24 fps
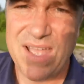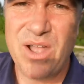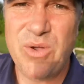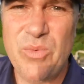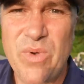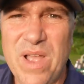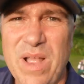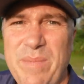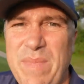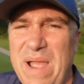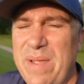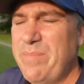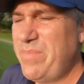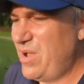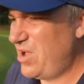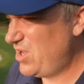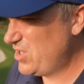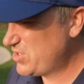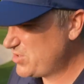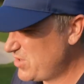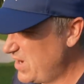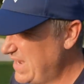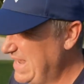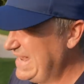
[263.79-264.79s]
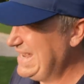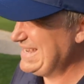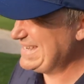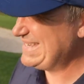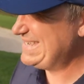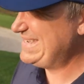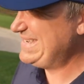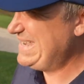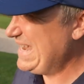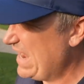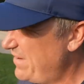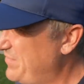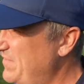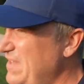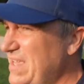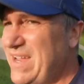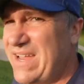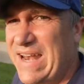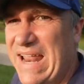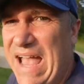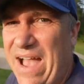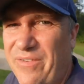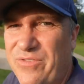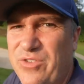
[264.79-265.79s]
Well, my ball striking is definitely
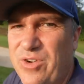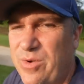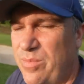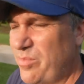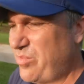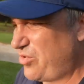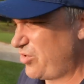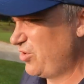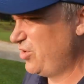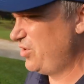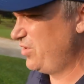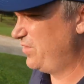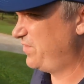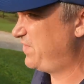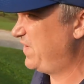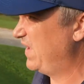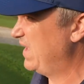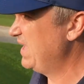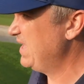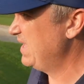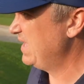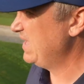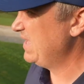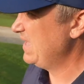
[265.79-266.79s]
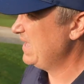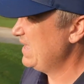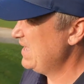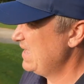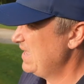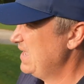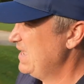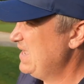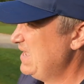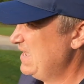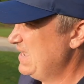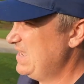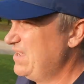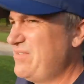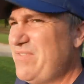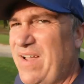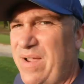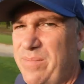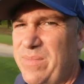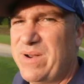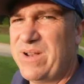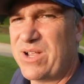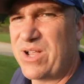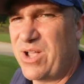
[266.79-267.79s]
gonna have to improve if
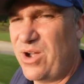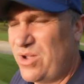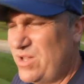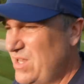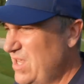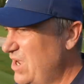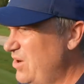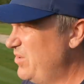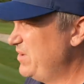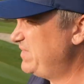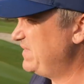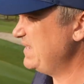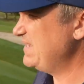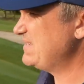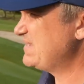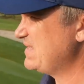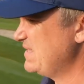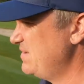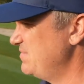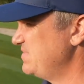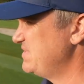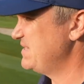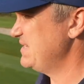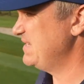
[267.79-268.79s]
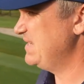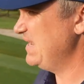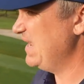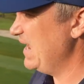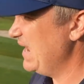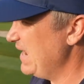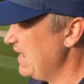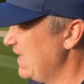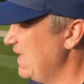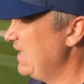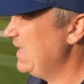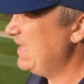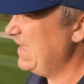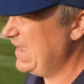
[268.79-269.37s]
I'm gonna go low with these clubs today.